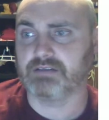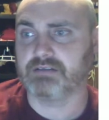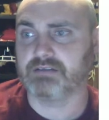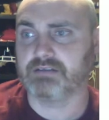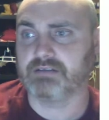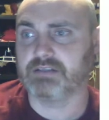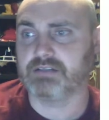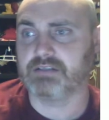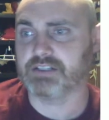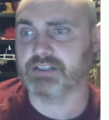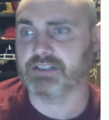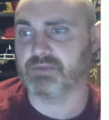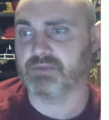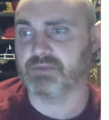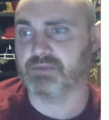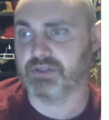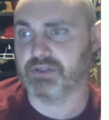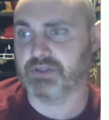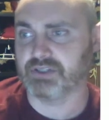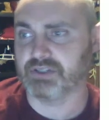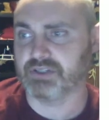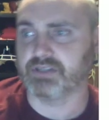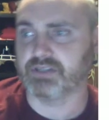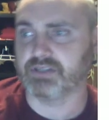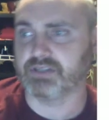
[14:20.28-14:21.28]

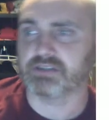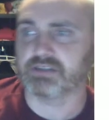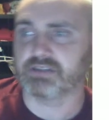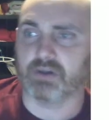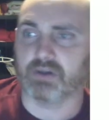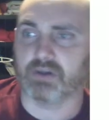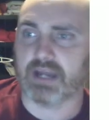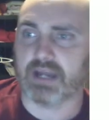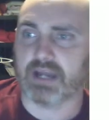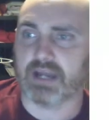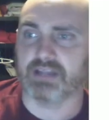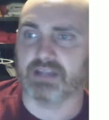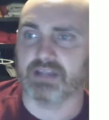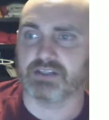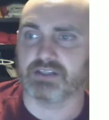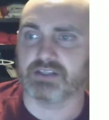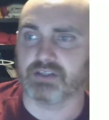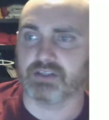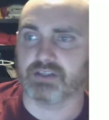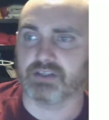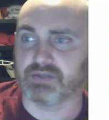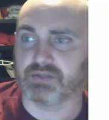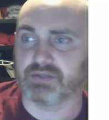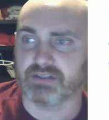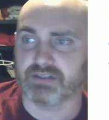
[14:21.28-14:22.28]
distribution, so I can just
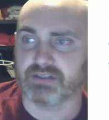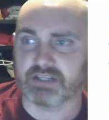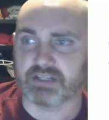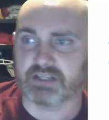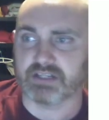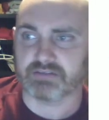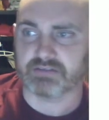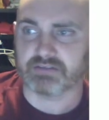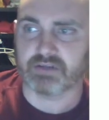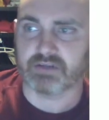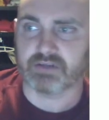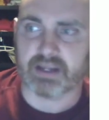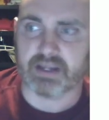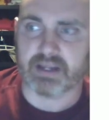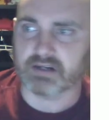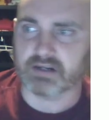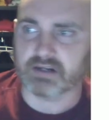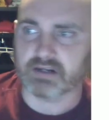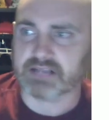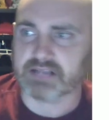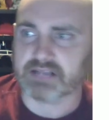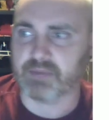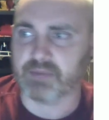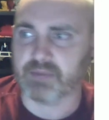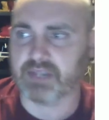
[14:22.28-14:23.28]
use it, TensorFlow
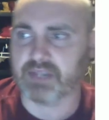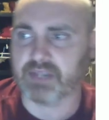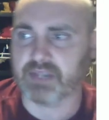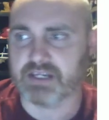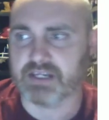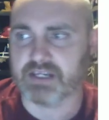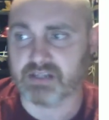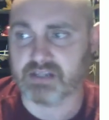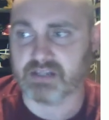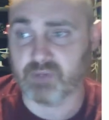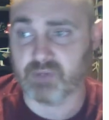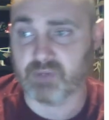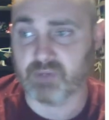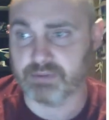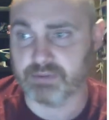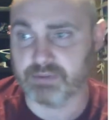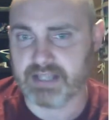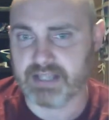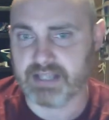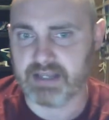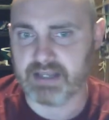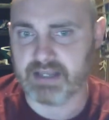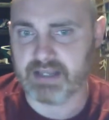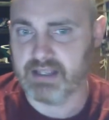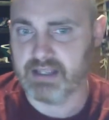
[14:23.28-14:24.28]
Keras
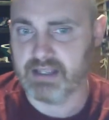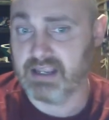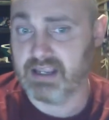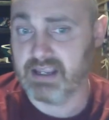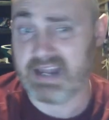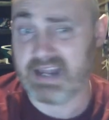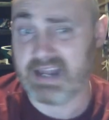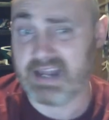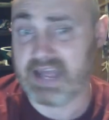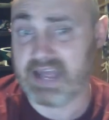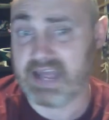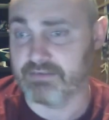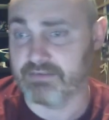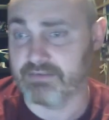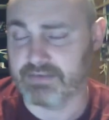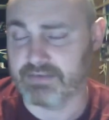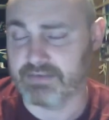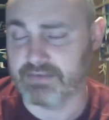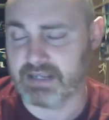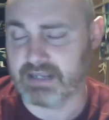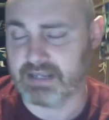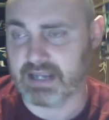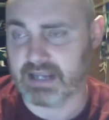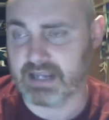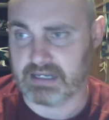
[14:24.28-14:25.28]
application.mobilenet, and I have
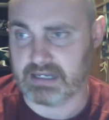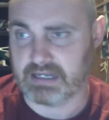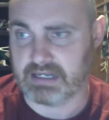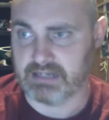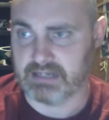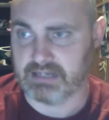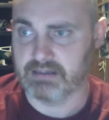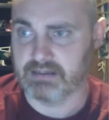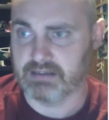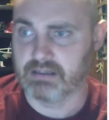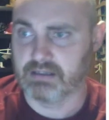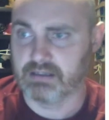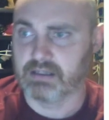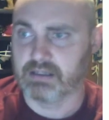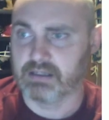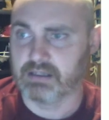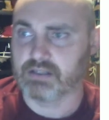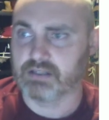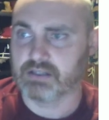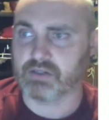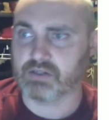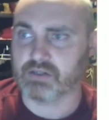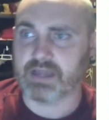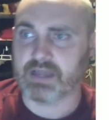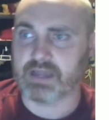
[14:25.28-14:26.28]
everything I need.
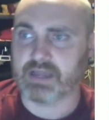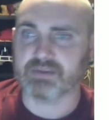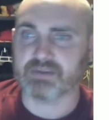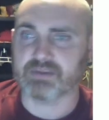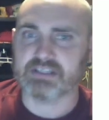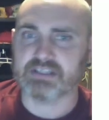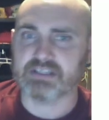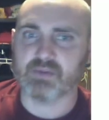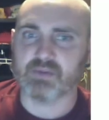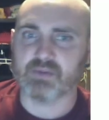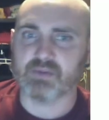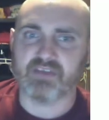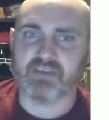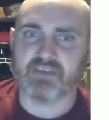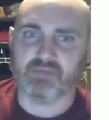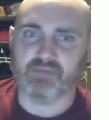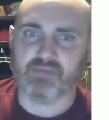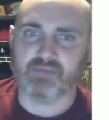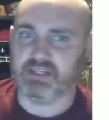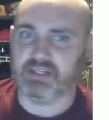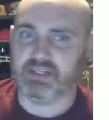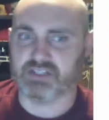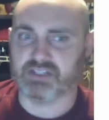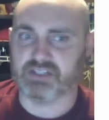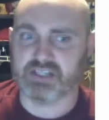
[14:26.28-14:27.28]
So that was an easy way for me to
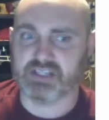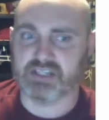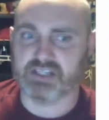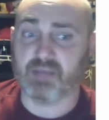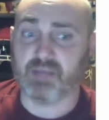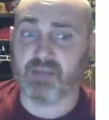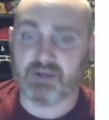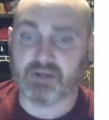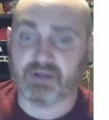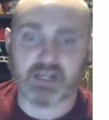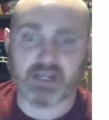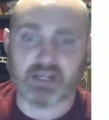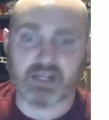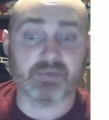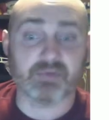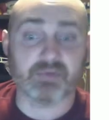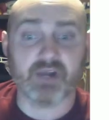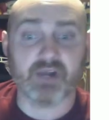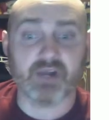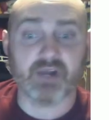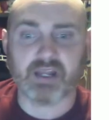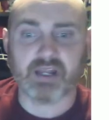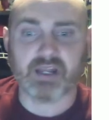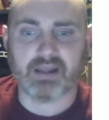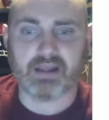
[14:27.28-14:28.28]
just get up and
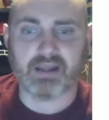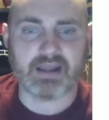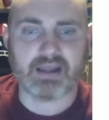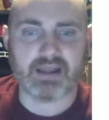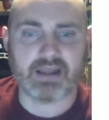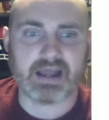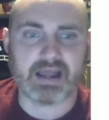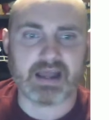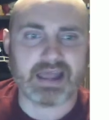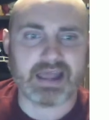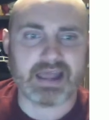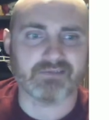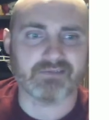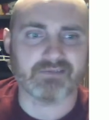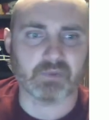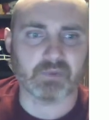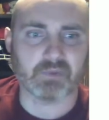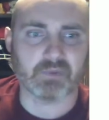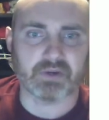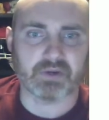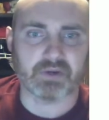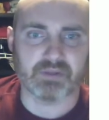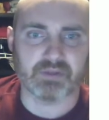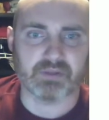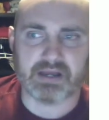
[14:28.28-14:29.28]
running and not have to
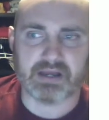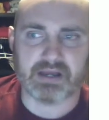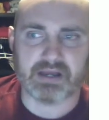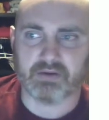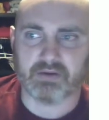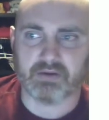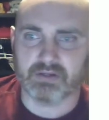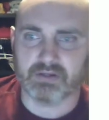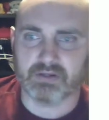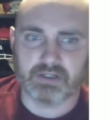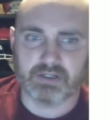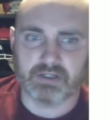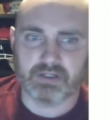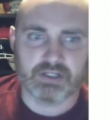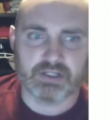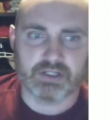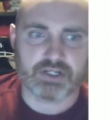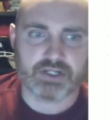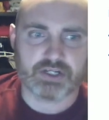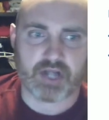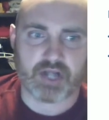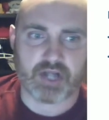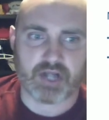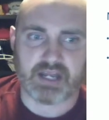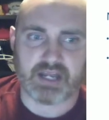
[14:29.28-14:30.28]
worry about
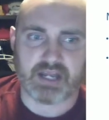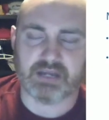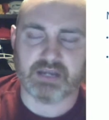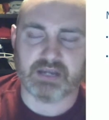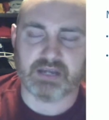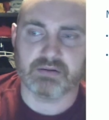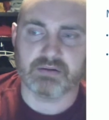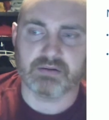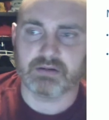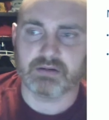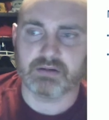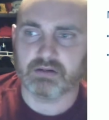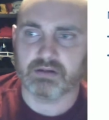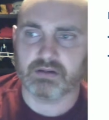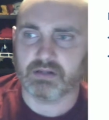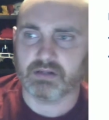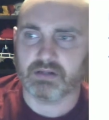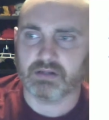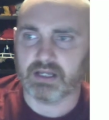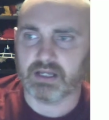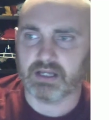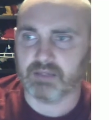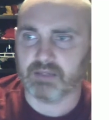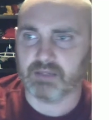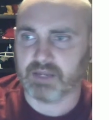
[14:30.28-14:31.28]
training
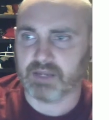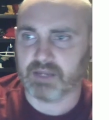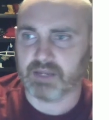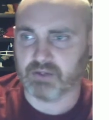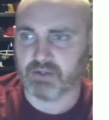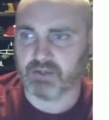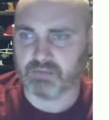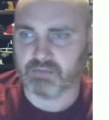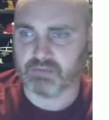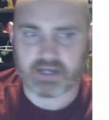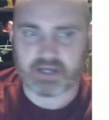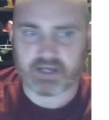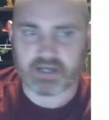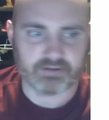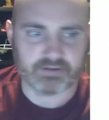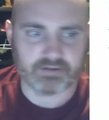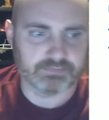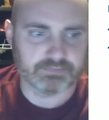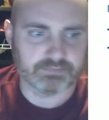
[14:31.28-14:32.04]
my own model.